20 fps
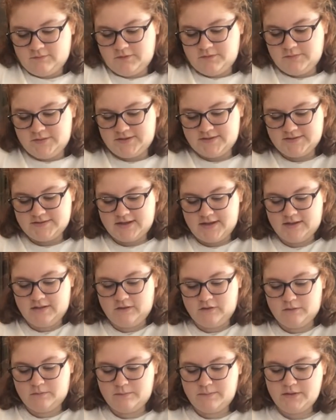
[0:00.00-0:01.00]
Mix that a
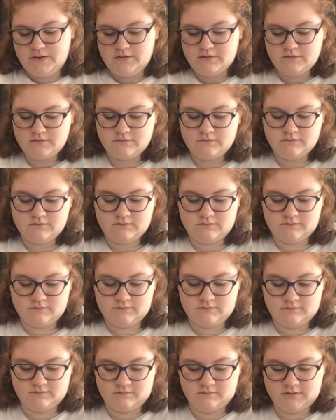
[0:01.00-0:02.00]
little bit.
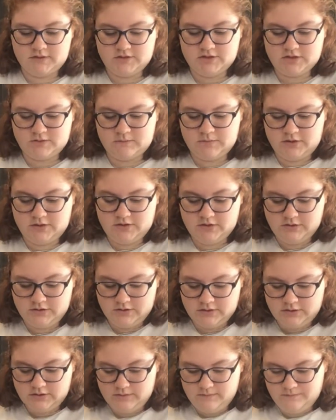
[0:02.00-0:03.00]
And that should be
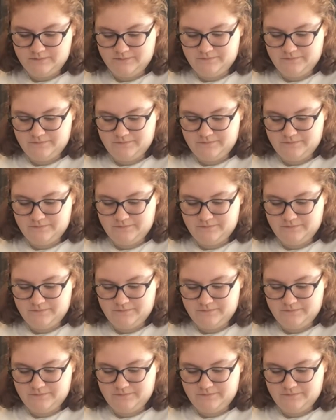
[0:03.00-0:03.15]
good.